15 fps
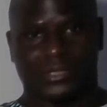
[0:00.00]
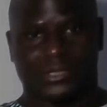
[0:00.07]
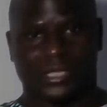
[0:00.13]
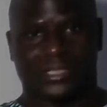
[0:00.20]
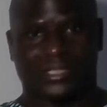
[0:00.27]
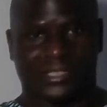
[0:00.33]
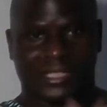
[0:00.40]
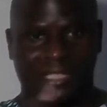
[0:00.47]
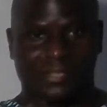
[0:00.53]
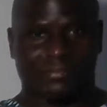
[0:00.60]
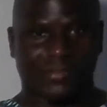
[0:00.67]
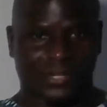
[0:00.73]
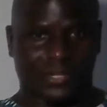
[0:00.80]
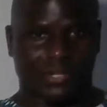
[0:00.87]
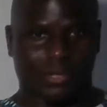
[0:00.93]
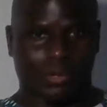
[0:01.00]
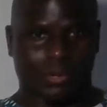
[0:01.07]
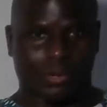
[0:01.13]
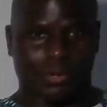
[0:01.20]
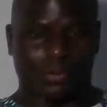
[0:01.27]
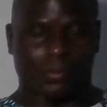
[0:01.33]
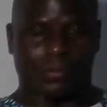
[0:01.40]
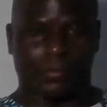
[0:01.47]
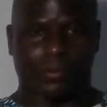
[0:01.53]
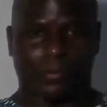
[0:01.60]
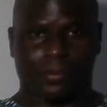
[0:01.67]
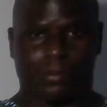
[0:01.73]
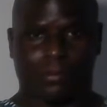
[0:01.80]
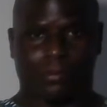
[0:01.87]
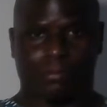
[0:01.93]
This video
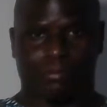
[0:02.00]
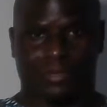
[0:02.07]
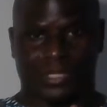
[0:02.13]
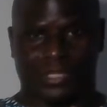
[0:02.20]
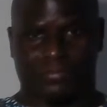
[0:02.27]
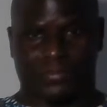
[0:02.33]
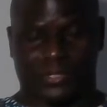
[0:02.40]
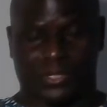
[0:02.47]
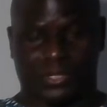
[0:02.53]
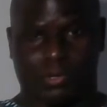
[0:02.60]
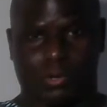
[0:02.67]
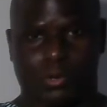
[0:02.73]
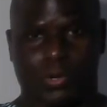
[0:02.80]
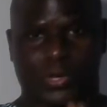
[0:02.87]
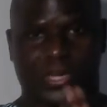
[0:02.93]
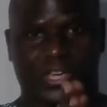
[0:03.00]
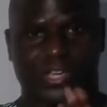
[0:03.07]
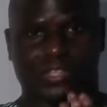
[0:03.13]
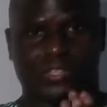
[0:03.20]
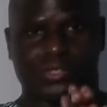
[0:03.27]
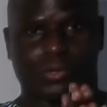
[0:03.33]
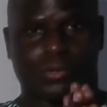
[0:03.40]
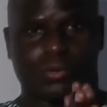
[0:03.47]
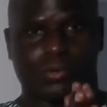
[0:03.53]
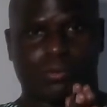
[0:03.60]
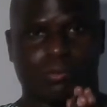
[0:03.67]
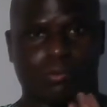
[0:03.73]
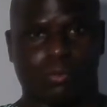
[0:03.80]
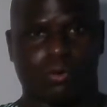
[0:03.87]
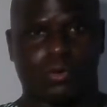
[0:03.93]
is
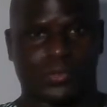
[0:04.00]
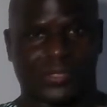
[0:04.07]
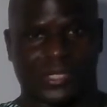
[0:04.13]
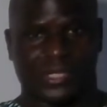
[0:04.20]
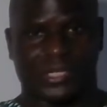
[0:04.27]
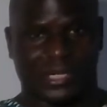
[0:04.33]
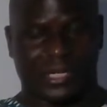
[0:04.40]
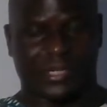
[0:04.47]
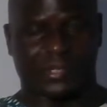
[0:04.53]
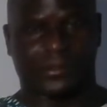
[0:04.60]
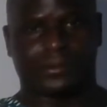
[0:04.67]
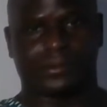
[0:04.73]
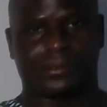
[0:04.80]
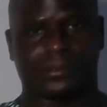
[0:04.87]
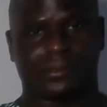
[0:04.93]
your more secret.